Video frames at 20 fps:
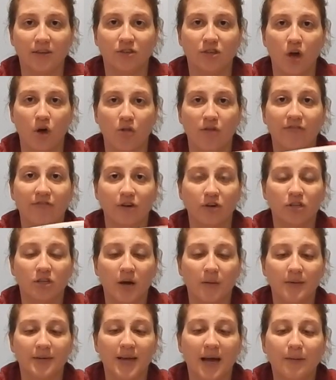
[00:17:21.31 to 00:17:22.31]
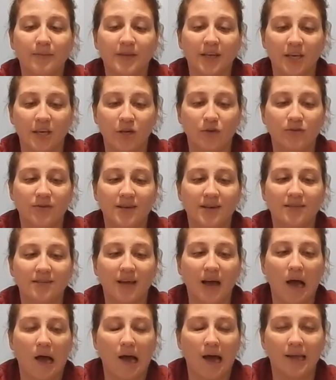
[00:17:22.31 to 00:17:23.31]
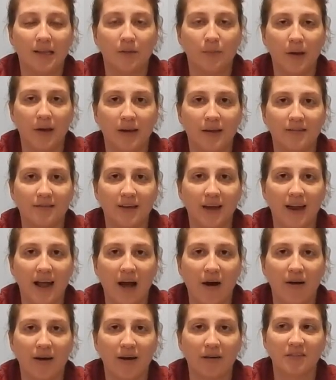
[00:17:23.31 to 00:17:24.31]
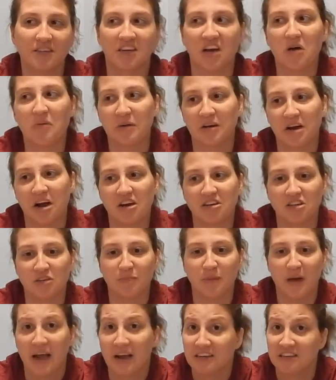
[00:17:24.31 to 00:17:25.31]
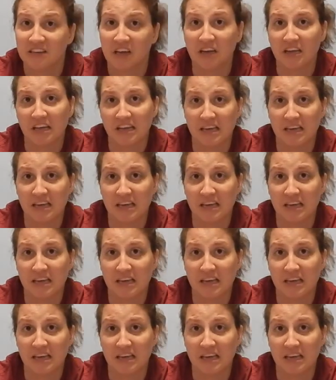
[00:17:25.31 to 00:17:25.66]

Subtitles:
So the first couple times I used this, I had the bag inside out, and I was like, oh my gosh, this bag sucks.